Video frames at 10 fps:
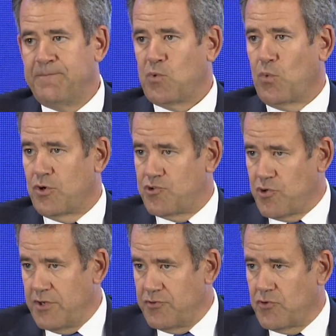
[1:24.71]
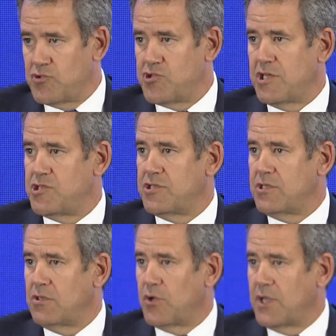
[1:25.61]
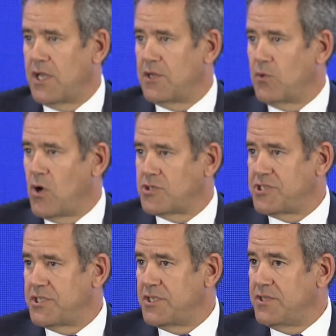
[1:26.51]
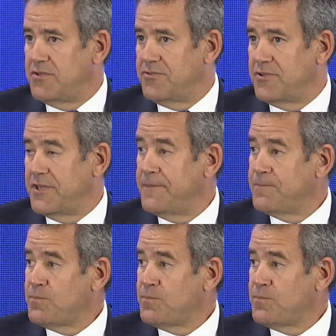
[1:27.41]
We're a trade association located in Washington, D.C.